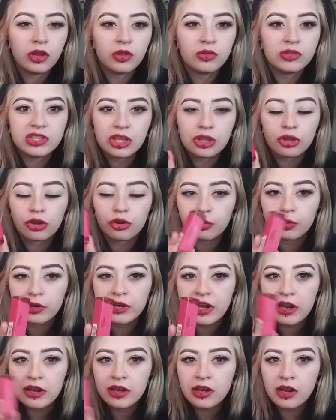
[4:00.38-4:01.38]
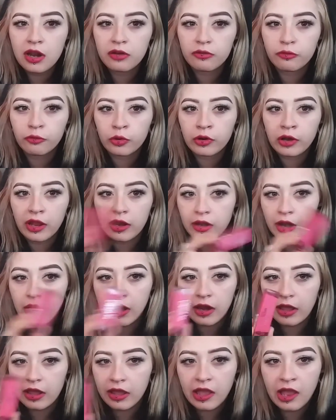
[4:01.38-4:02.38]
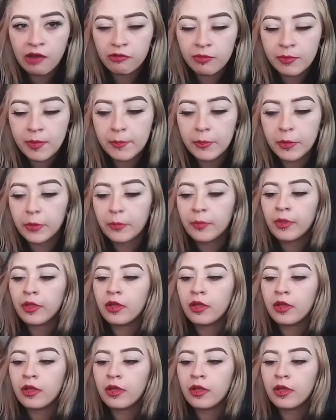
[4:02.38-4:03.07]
was either $3.99 or $4.99, I can't remember,